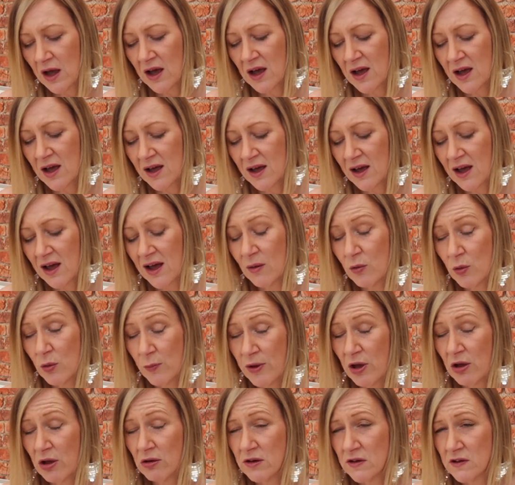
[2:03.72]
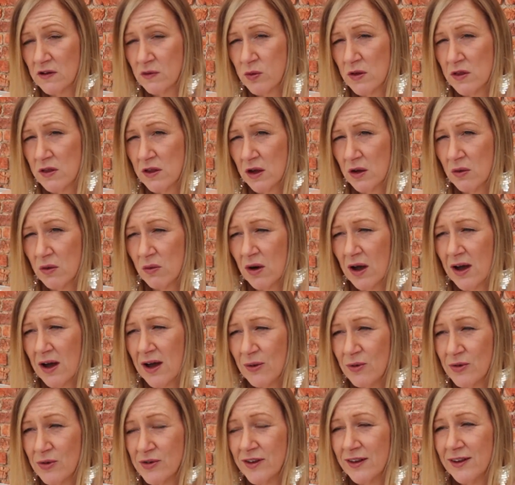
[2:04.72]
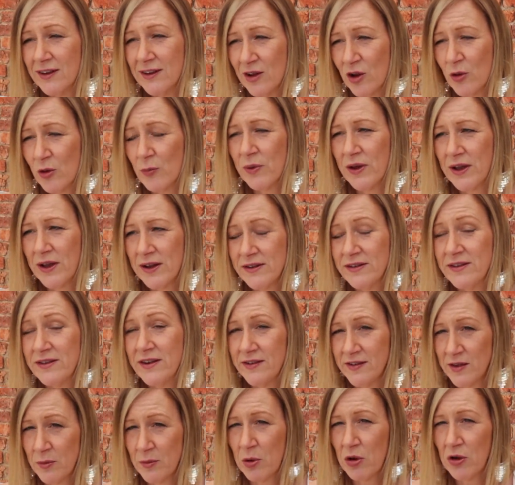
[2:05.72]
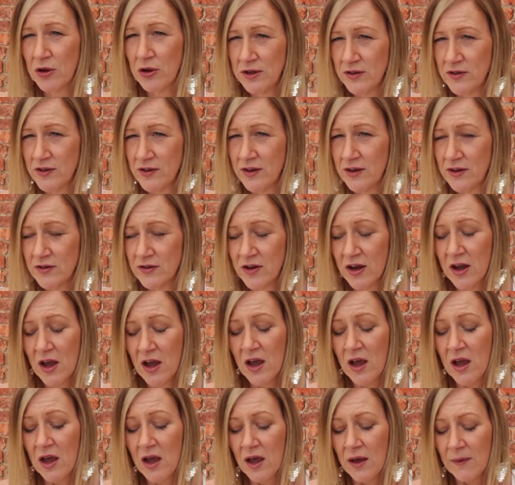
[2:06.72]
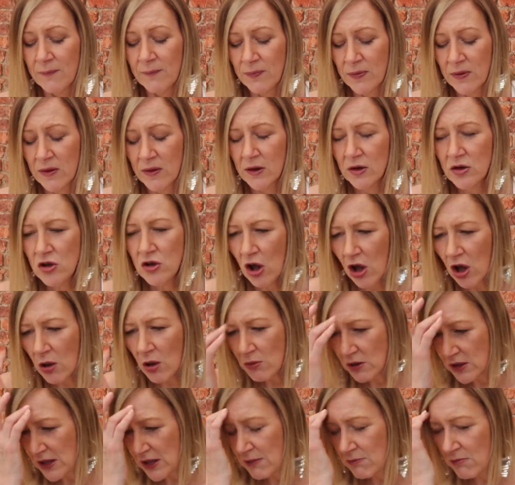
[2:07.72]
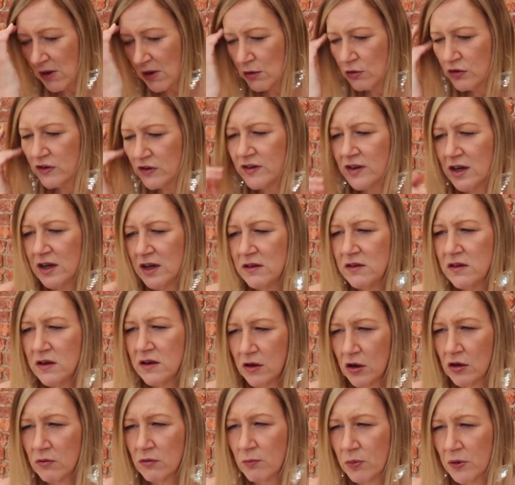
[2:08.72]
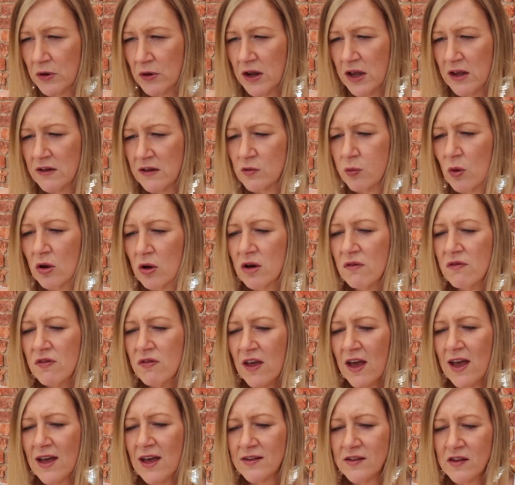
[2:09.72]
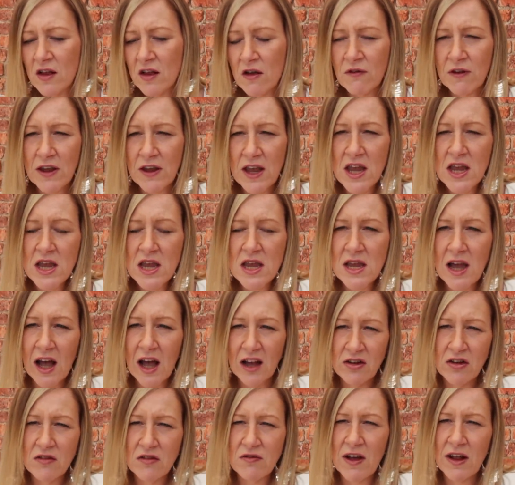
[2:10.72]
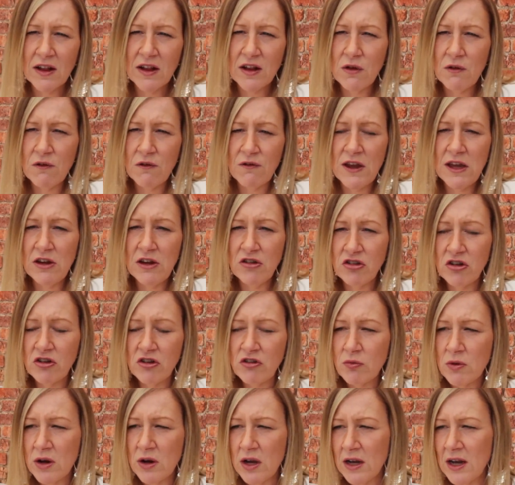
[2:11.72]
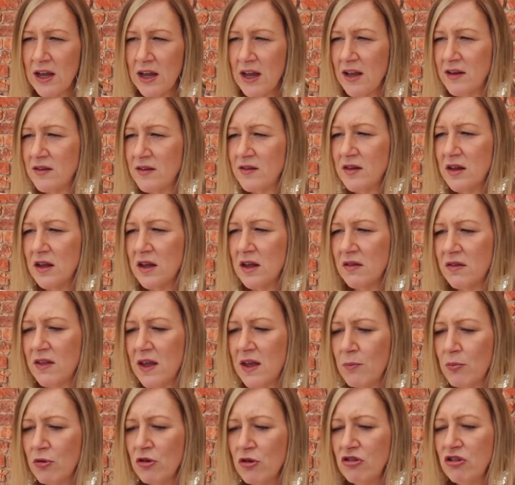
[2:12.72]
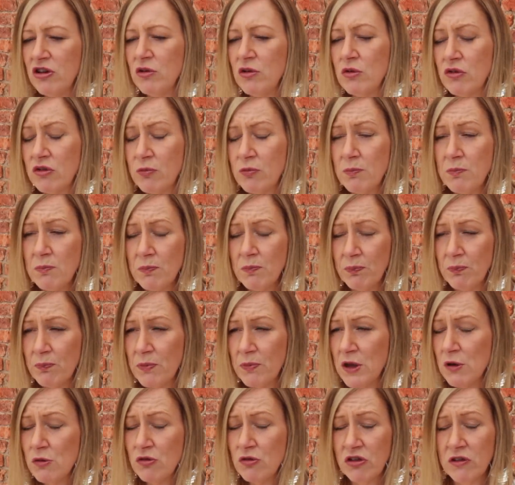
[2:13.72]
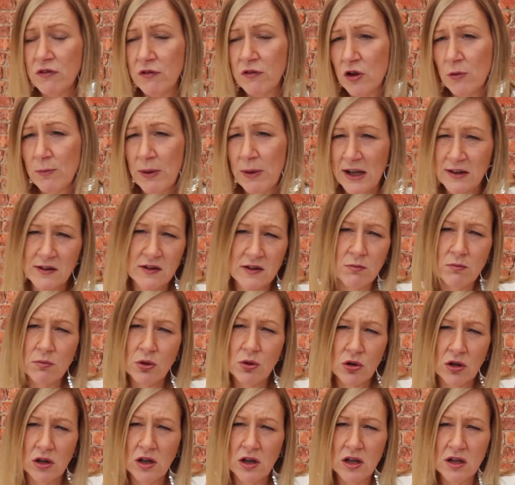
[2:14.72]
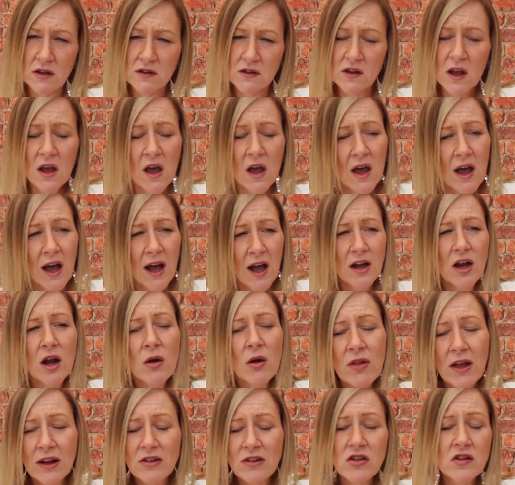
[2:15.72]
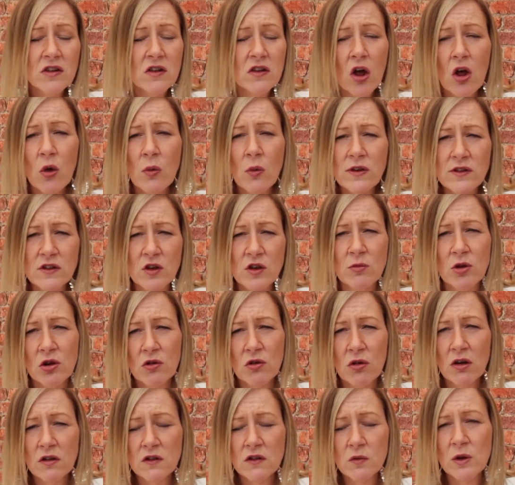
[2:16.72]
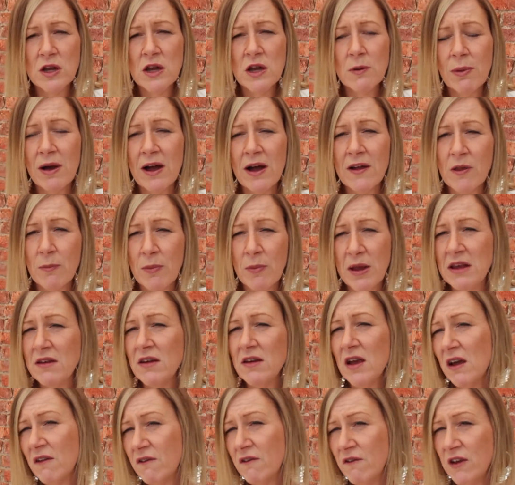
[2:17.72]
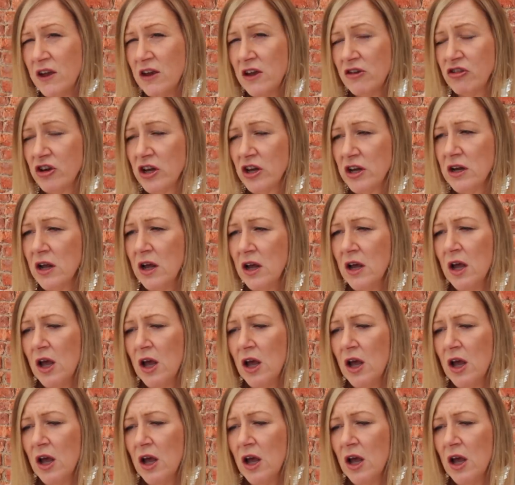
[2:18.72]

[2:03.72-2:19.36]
Uh, I will be honest with you, I was a little bit disappointed. Normally, most indie companies, one of their sort of key added value features really is that they produce beautiful pattern booklets. I know that doesn't always come across when you buy the P D F version,